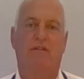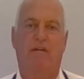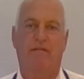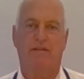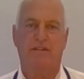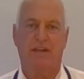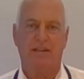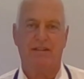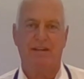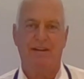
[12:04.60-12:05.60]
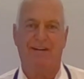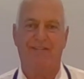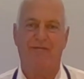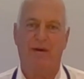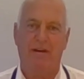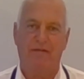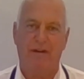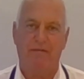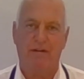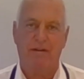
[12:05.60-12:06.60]
of over 60 of my
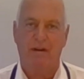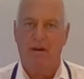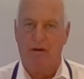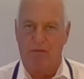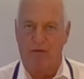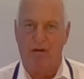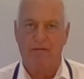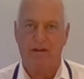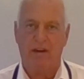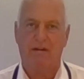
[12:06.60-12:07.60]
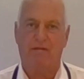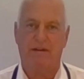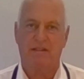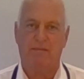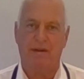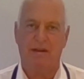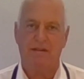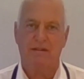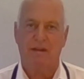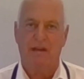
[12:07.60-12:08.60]
favorite raw vegan
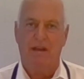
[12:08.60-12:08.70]
recipes.